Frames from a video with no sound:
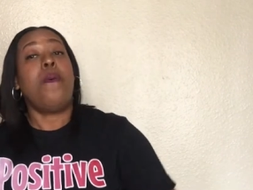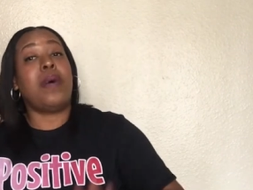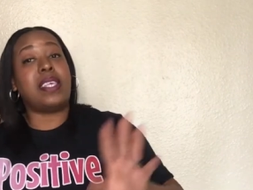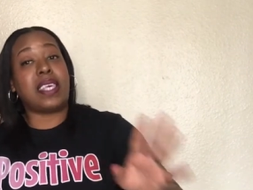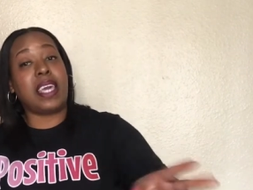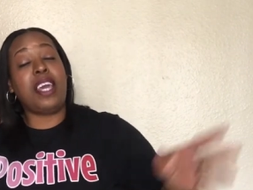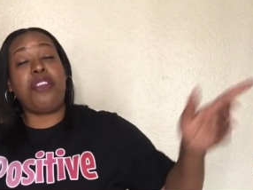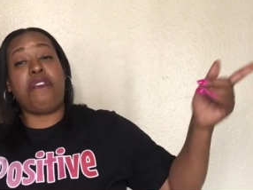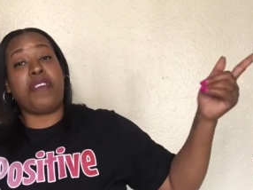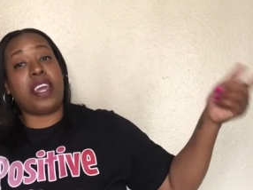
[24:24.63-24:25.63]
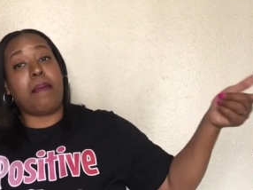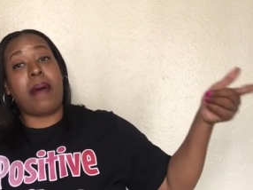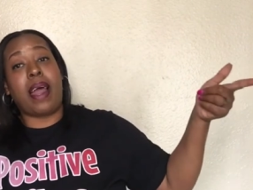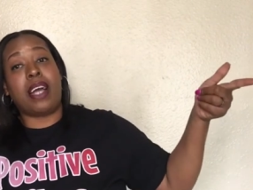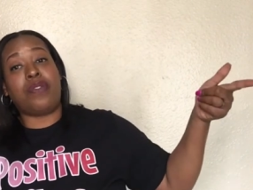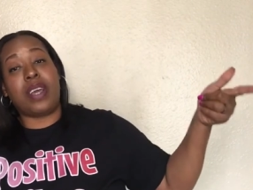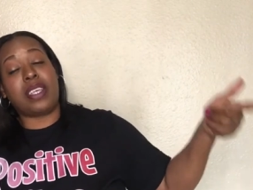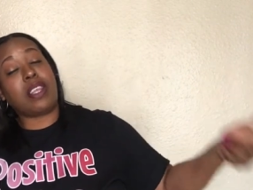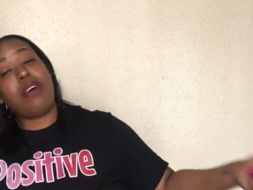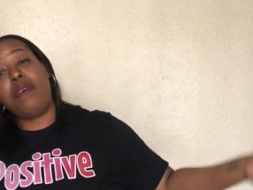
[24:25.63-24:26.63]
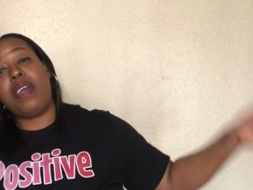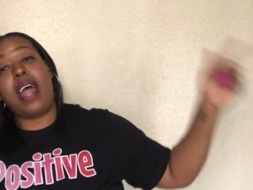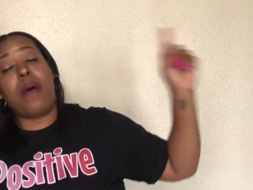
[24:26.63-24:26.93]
Once again, don't forget about Andrea's clothing.